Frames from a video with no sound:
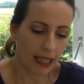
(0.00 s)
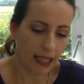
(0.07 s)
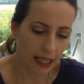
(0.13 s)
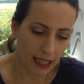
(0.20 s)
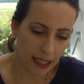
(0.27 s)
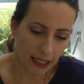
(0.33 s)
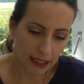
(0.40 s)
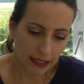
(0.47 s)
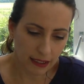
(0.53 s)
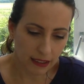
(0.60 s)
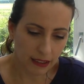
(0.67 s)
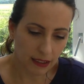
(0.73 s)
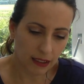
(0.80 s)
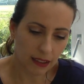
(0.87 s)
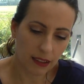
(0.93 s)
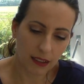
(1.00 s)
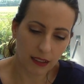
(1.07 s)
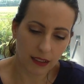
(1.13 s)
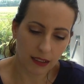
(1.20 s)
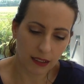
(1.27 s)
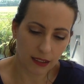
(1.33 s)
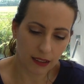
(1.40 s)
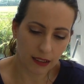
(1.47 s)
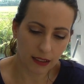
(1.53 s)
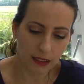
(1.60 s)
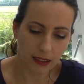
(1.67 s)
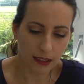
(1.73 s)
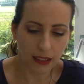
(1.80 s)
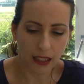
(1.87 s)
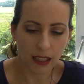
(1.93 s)
and
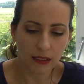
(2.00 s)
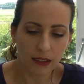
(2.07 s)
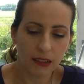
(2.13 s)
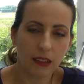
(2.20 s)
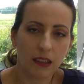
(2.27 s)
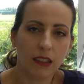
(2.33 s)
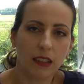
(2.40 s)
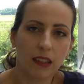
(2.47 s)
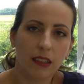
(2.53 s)
another